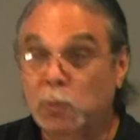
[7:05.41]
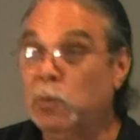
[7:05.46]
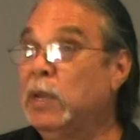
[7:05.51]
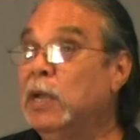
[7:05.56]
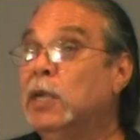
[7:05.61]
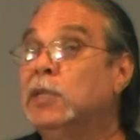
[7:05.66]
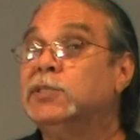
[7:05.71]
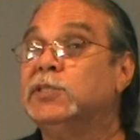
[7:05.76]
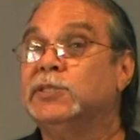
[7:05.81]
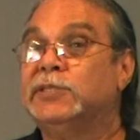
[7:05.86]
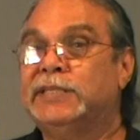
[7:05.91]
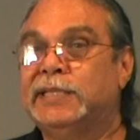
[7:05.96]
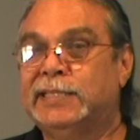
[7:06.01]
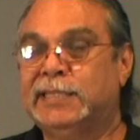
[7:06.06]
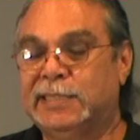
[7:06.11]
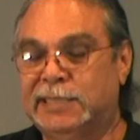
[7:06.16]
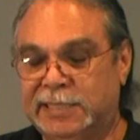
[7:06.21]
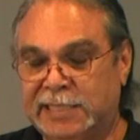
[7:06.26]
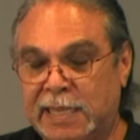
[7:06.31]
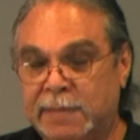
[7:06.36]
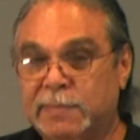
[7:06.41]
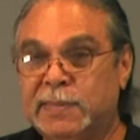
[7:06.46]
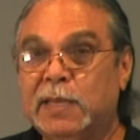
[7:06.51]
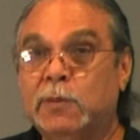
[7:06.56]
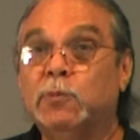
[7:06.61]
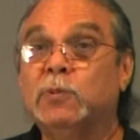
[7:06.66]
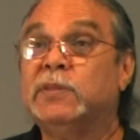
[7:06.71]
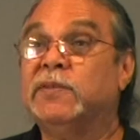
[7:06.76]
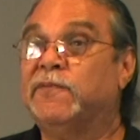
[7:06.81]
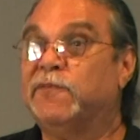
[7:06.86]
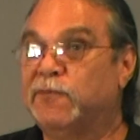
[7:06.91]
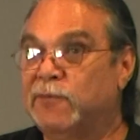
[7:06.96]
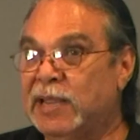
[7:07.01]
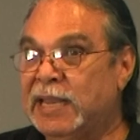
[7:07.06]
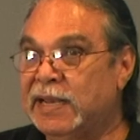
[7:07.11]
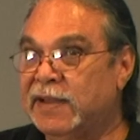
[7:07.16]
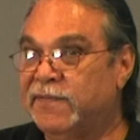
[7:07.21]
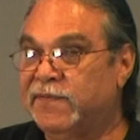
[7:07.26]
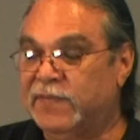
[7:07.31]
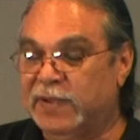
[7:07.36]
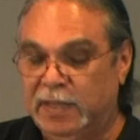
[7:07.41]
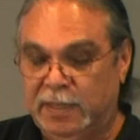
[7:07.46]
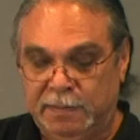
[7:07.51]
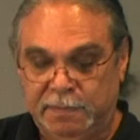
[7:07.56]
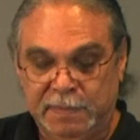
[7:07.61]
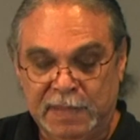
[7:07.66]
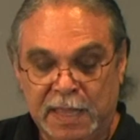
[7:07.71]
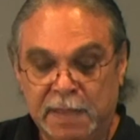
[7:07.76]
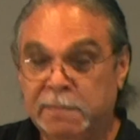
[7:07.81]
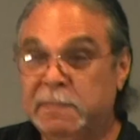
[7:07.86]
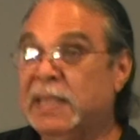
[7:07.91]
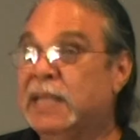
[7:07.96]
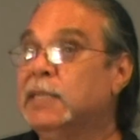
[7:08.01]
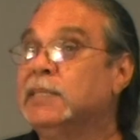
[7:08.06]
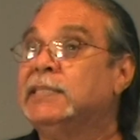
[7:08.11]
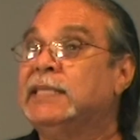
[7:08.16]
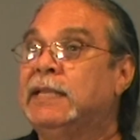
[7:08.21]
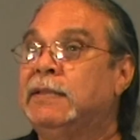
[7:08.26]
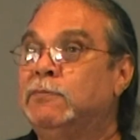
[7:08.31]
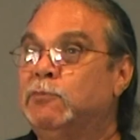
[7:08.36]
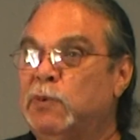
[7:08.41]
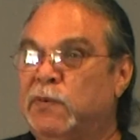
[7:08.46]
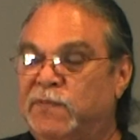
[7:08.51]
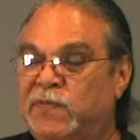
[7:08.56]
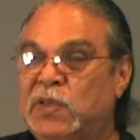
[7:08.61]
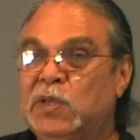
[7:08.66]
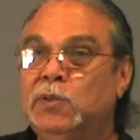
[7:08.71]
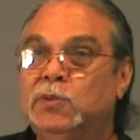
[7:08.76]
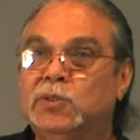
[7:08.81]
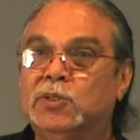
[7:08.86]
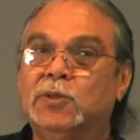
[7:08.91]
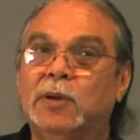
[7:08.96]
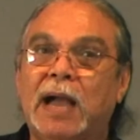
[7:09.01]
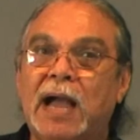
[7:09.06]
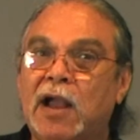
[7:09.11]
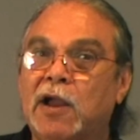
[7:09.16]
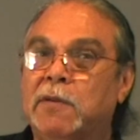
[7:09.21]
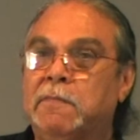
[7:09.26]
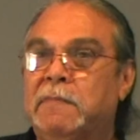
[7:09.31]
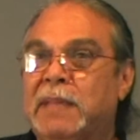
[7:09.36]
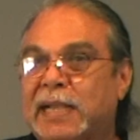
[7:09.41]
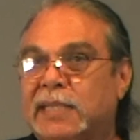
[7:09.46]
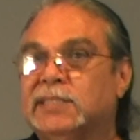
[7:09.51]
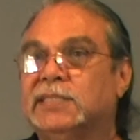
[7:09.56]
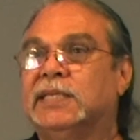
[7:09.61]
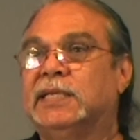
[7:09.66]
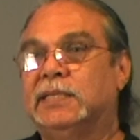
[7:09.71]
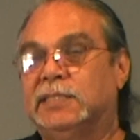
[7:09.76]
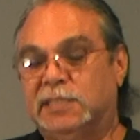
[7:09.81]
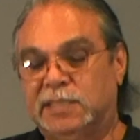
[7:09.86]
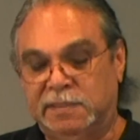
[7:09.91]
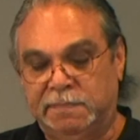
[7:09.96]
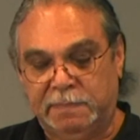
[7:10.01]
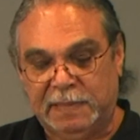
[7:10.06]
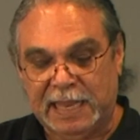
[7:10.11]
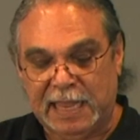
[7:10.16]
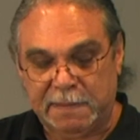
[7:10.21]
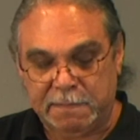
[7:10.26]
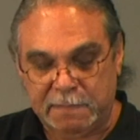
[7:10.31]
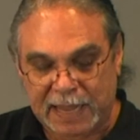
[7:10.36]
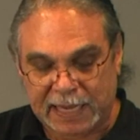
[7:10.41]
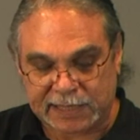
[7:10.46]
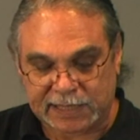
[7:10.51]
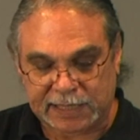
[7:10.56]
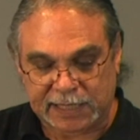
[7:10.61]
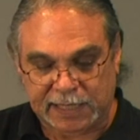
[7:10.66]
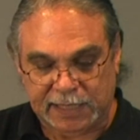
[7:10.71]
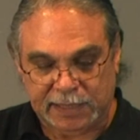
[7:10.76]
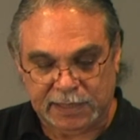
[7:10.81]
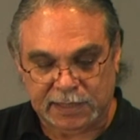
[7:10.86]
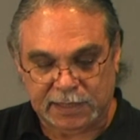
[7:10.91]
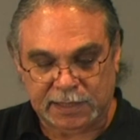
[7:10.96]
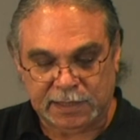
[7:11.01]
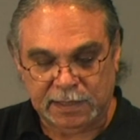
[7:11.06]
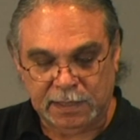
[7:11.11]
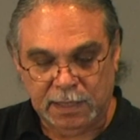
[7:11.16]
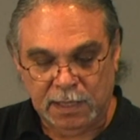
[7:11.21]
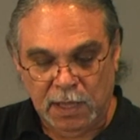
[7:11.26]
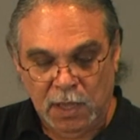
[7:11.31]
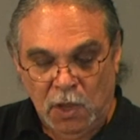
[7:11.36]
We also did the same thing with the Frida film because they refused to hire Mexicans to play Mexicans.